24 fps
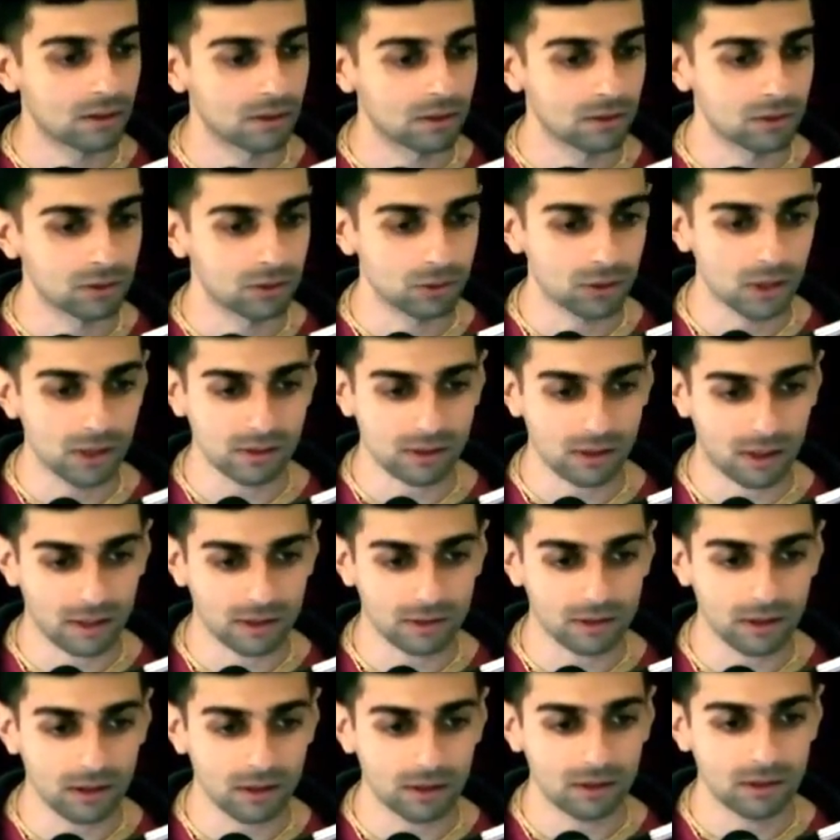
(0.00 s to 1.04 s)
You guys
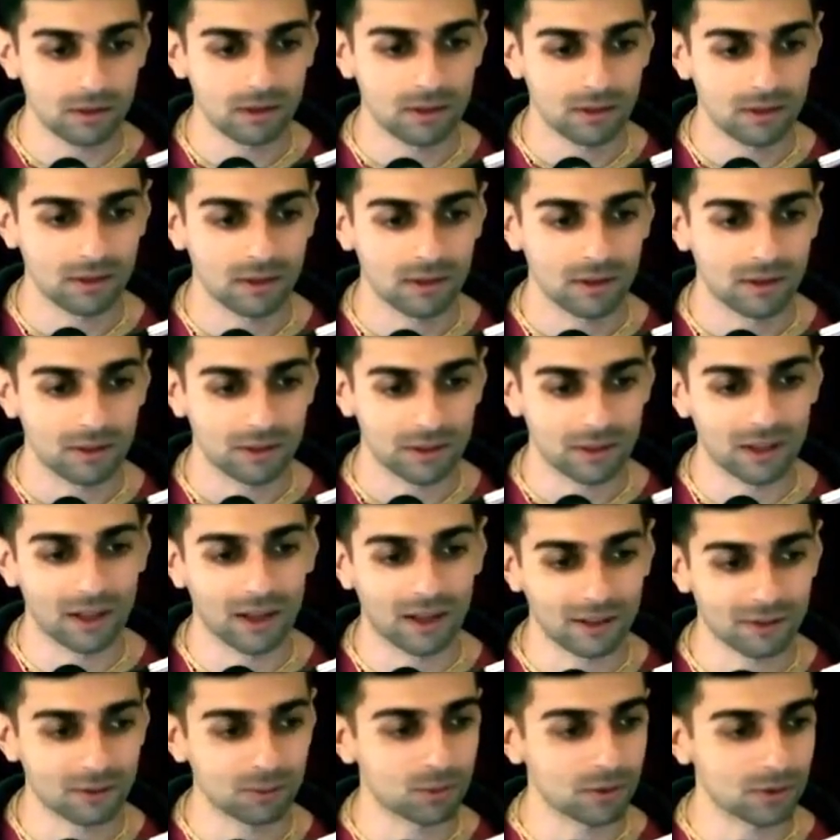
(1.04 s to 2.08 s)
like that?
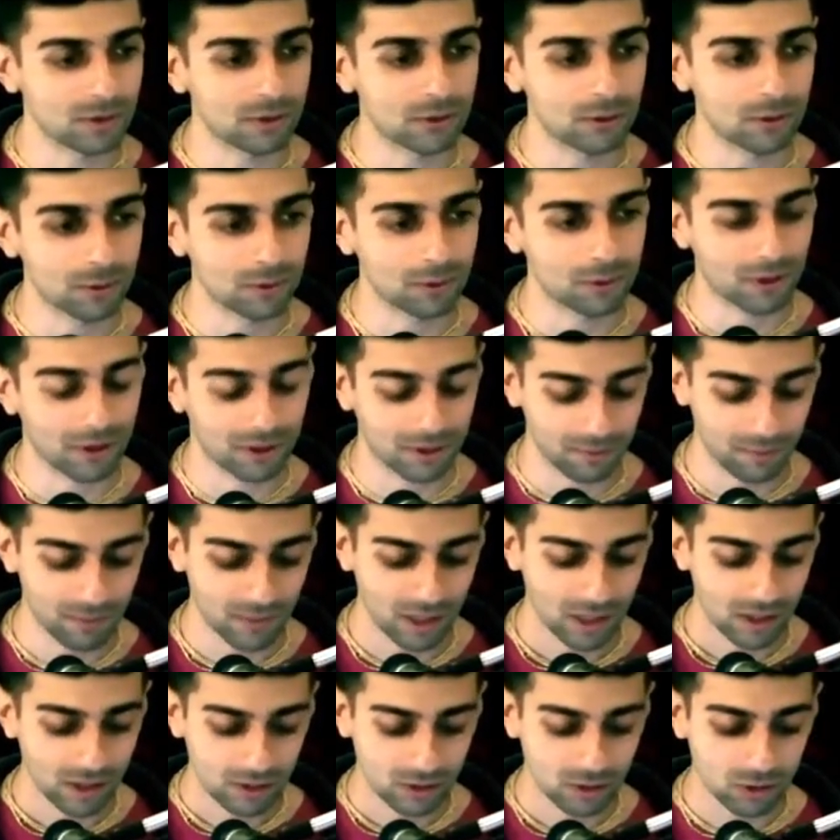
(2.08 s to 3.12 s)
Yeah, it's pretty cool, right?
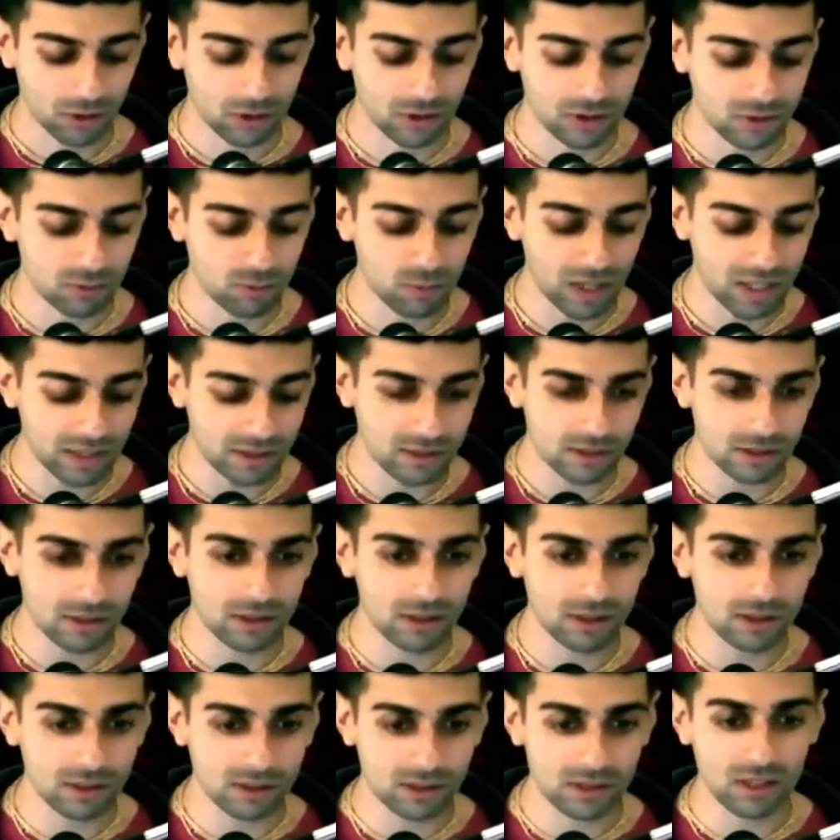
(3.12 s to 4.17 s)
So it's
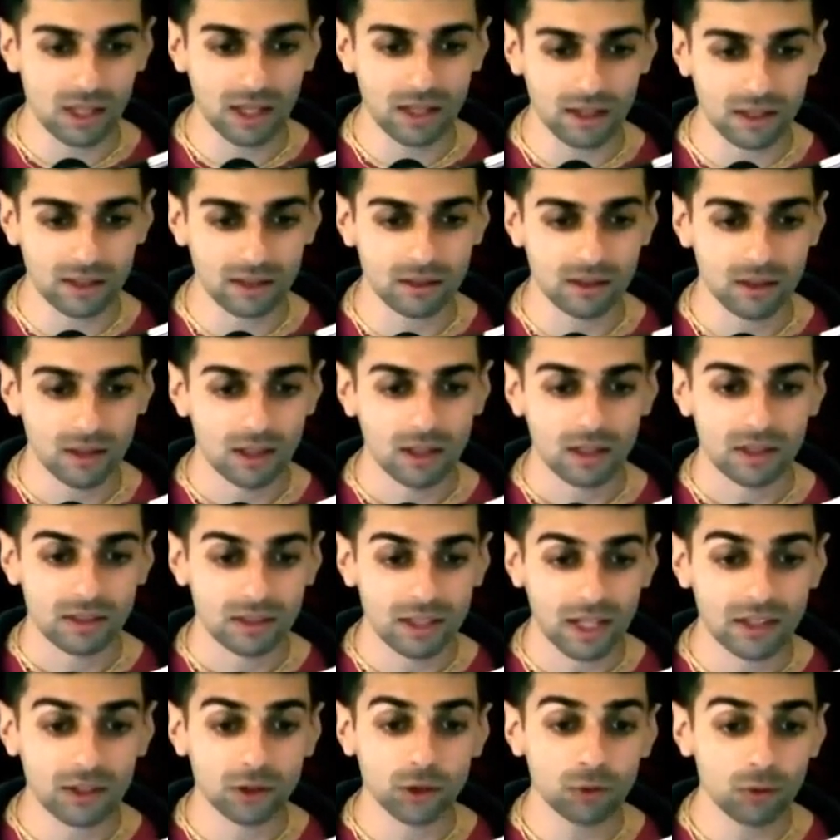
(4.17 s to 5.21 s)
basically saying
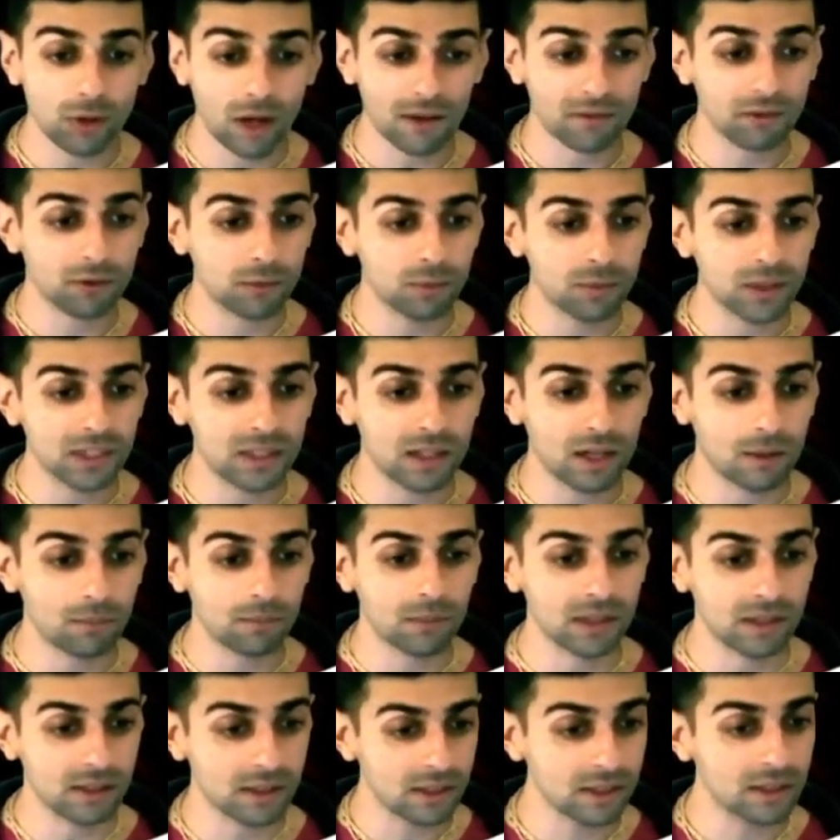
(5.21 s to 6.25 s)
that you have to become
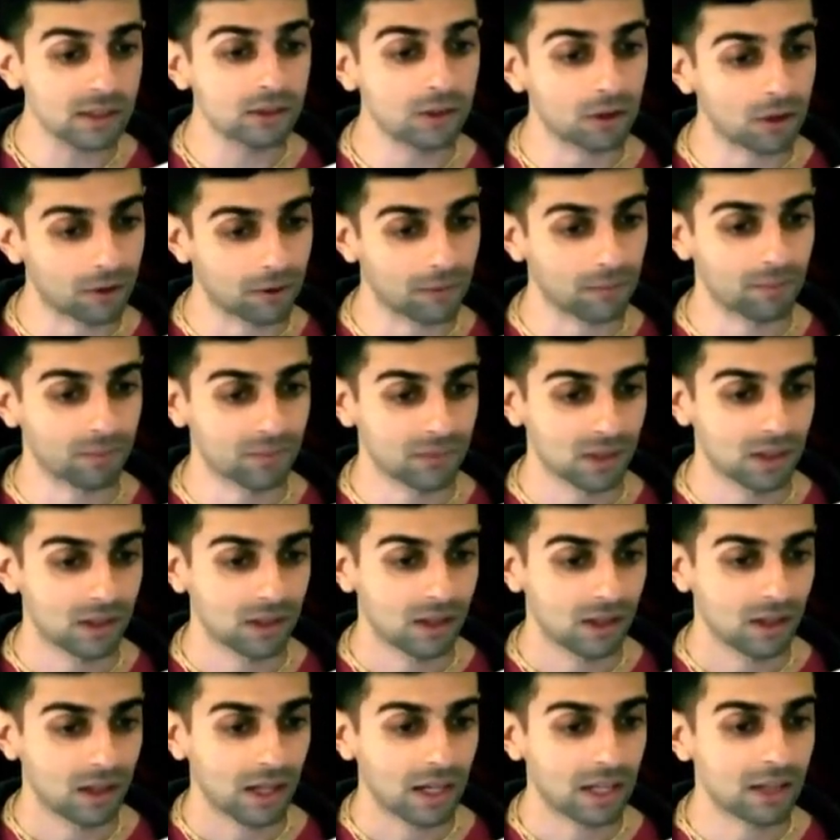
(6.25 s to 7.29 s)
a leader.
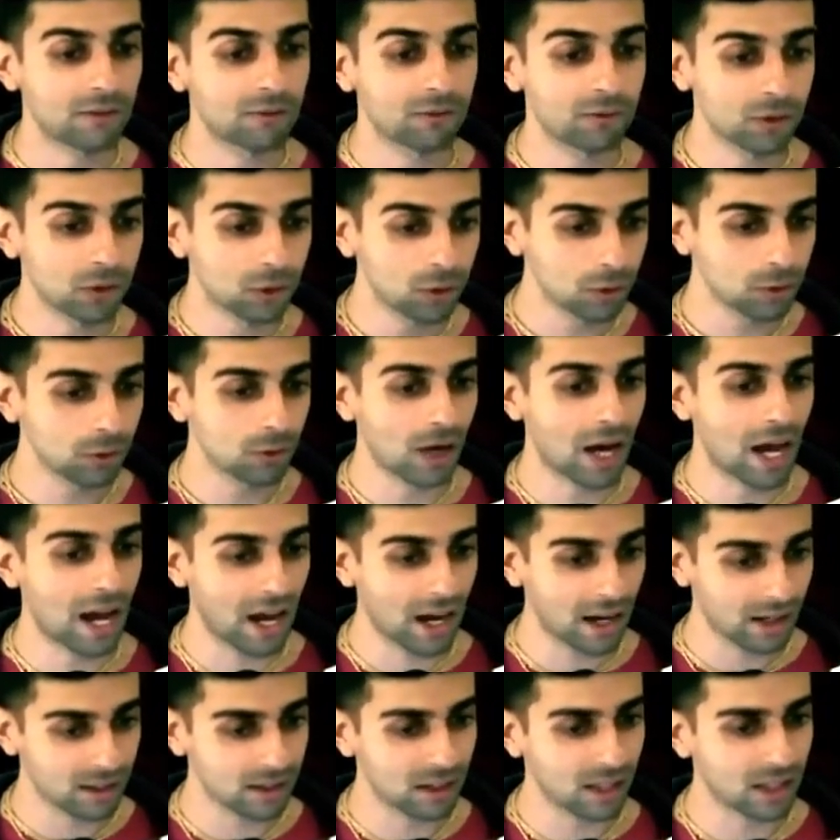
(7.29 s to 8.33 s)
If you
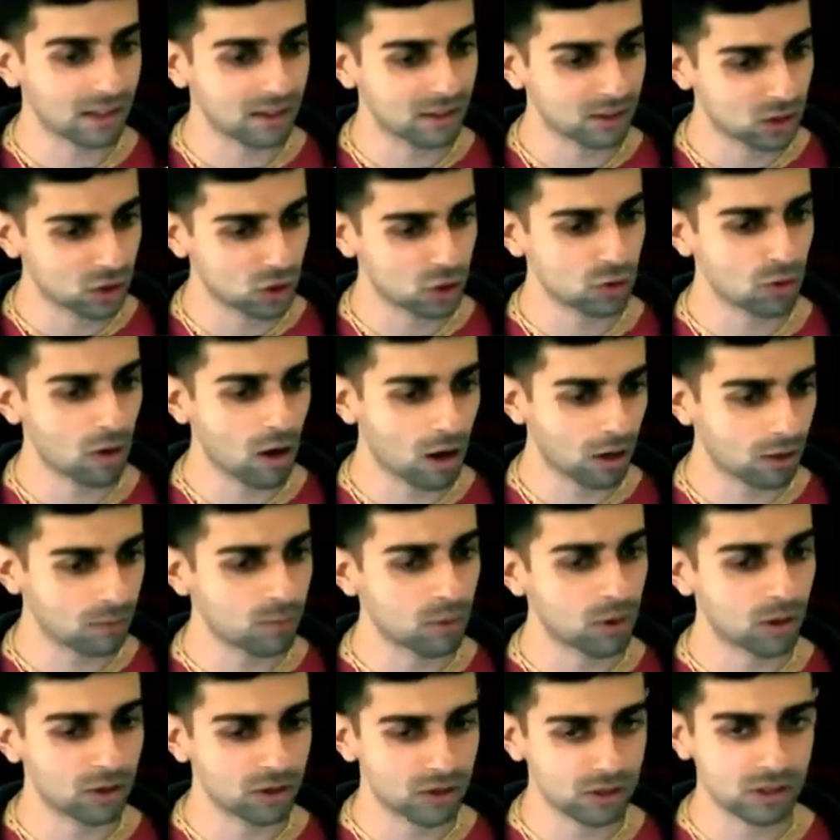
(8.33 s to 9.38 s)
act like a strong
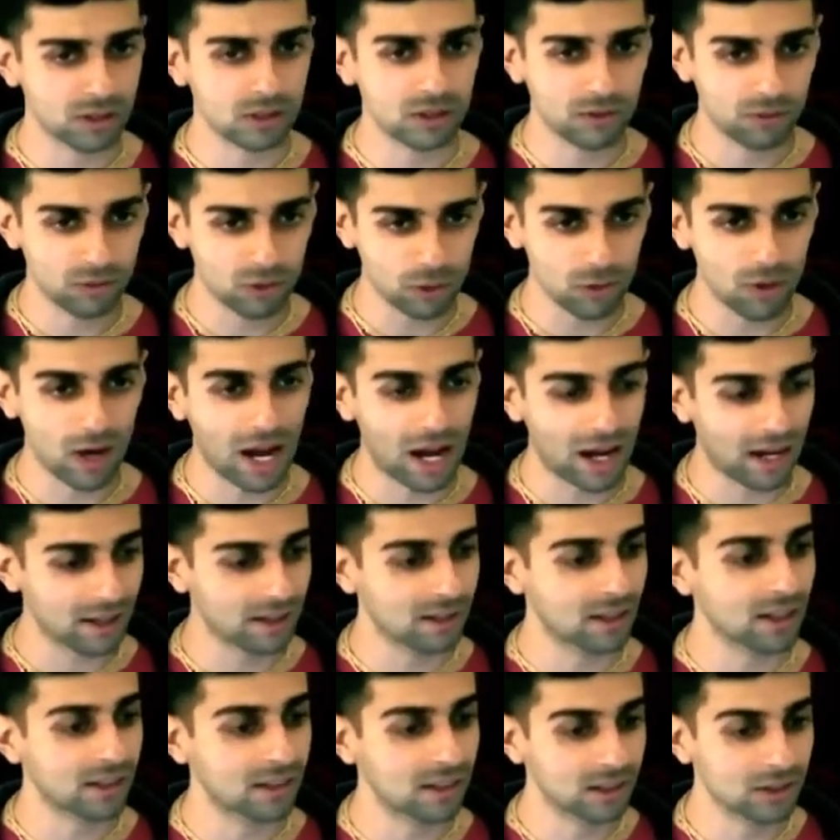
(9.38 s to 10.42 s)
person, if you act
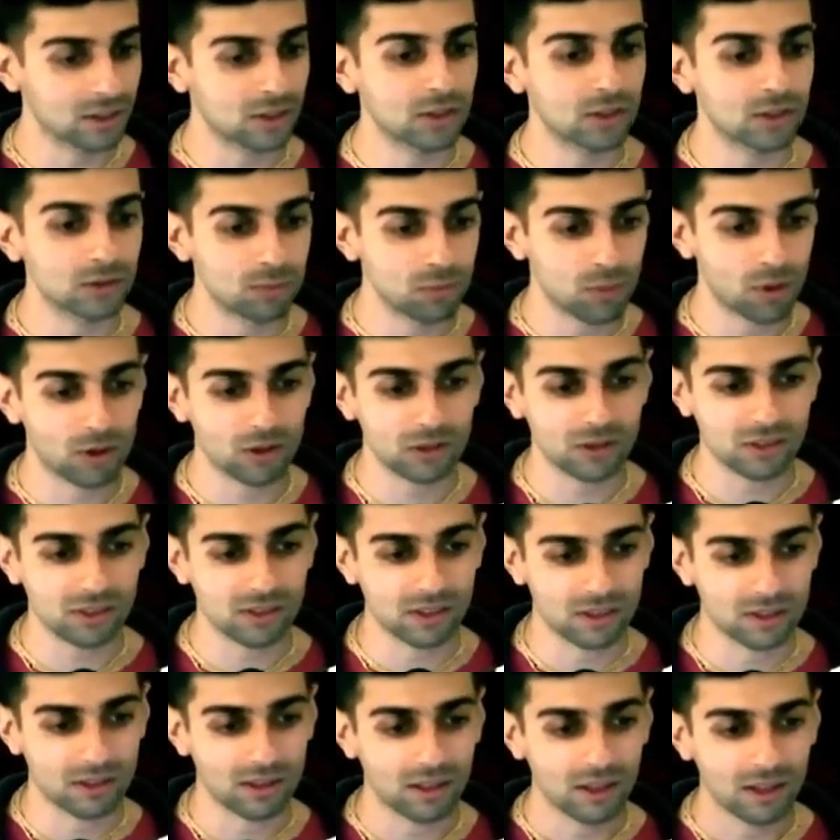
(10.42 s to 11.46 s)
like a good
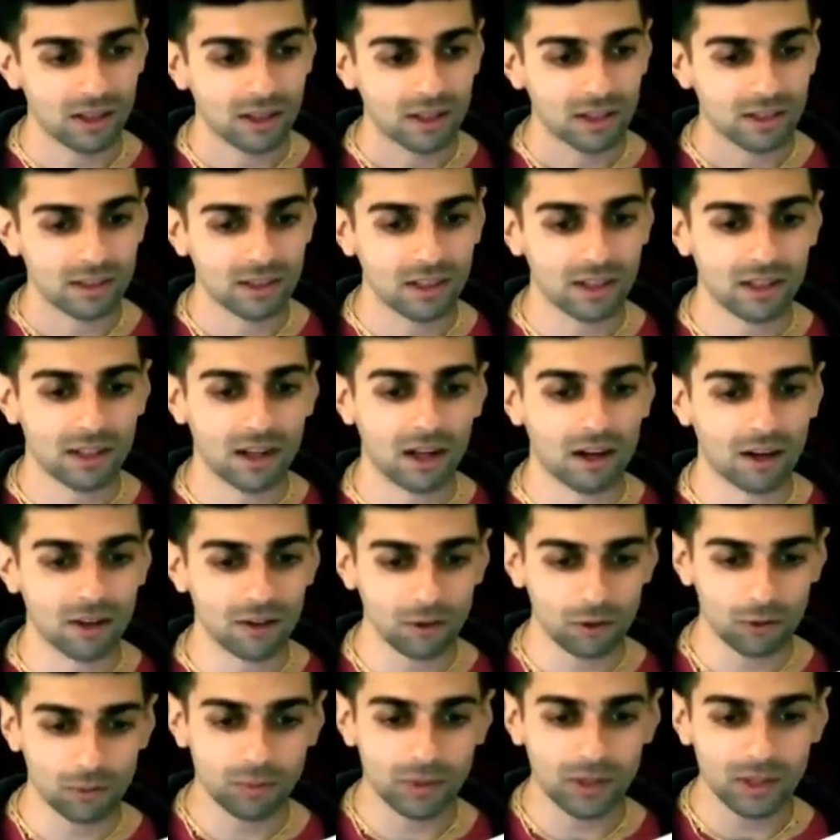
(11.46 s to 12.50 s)
person, then
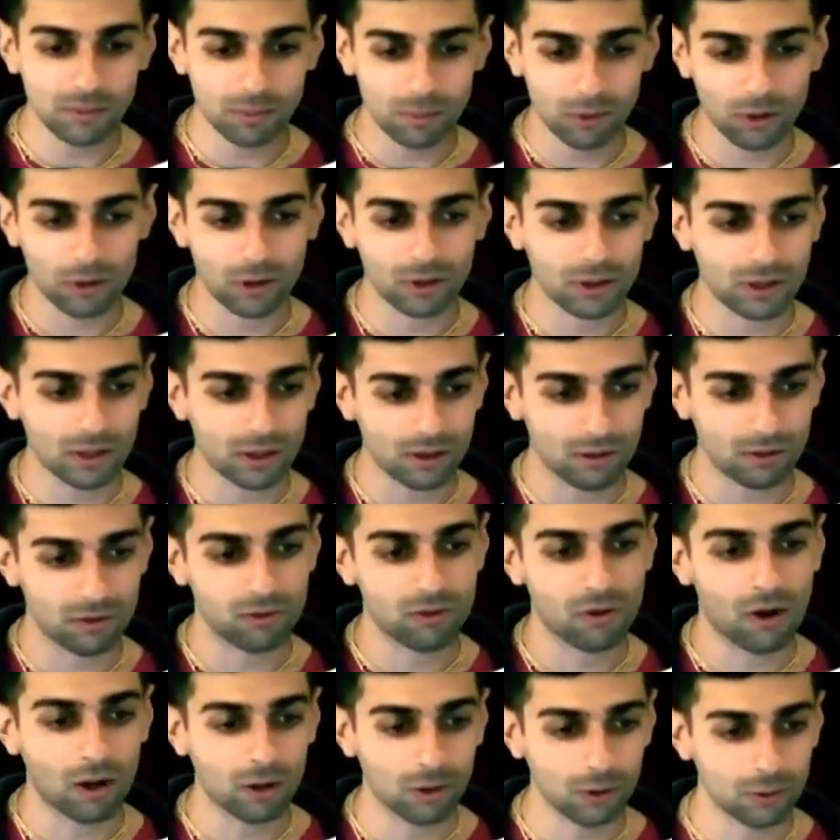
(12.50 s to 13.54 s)
other people are going to
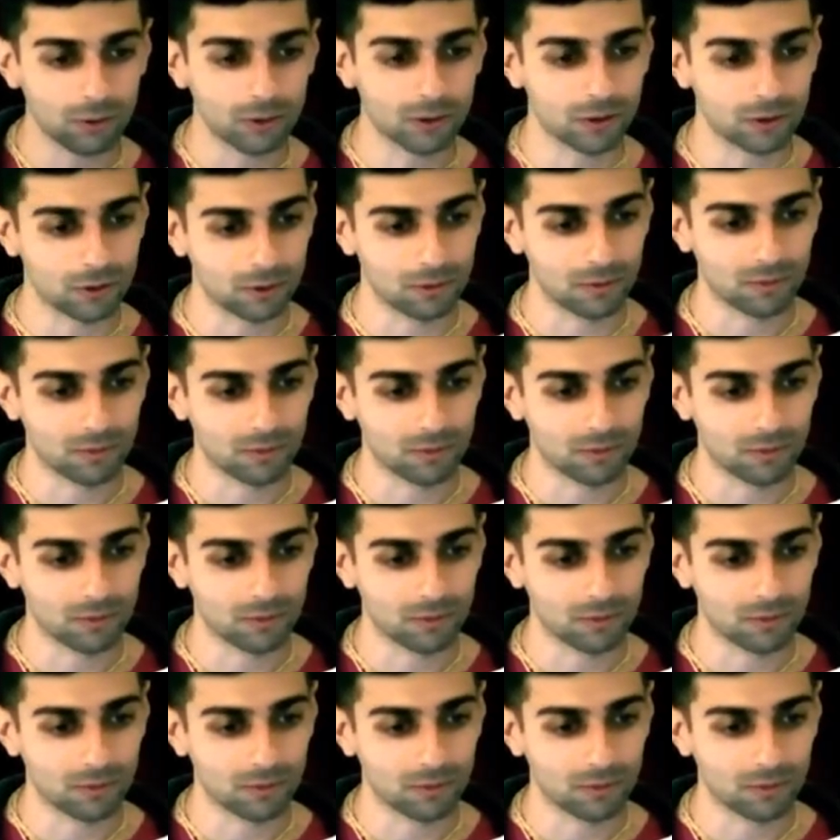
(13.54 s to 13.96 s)
follow you.